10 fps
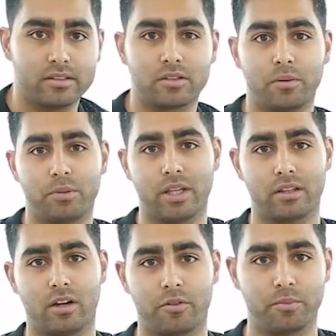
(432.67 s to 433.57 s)
is it's going to protect
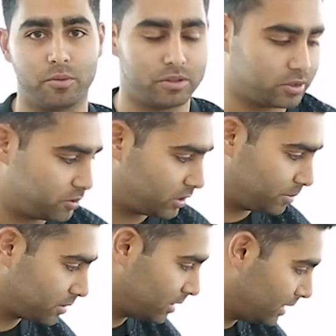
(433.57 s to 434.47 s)
the car from all these stone
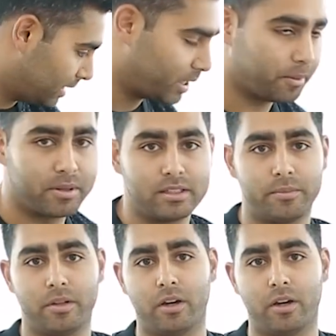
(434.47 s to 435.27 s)
chips. But yeah, please let me